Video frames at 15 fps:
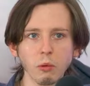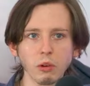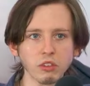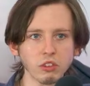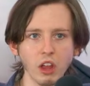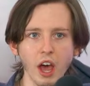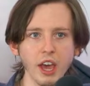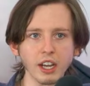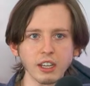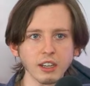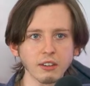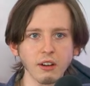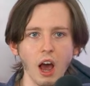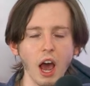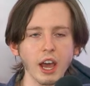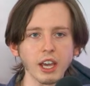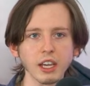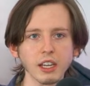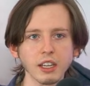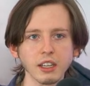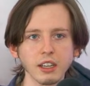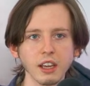was like,
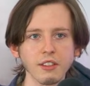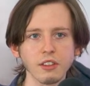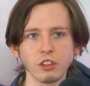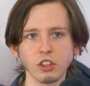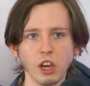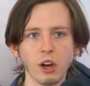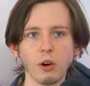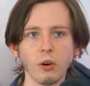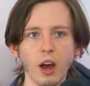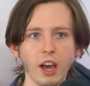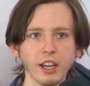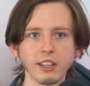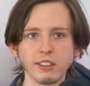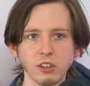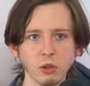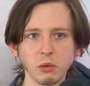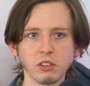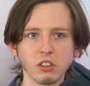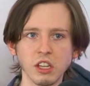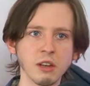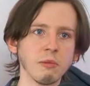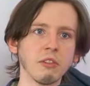I, in the show, I do a
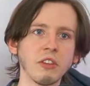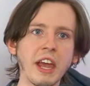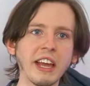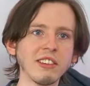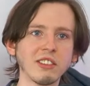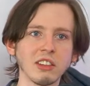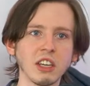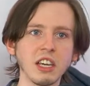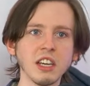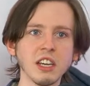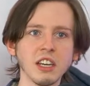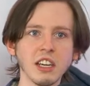scene with Nancy.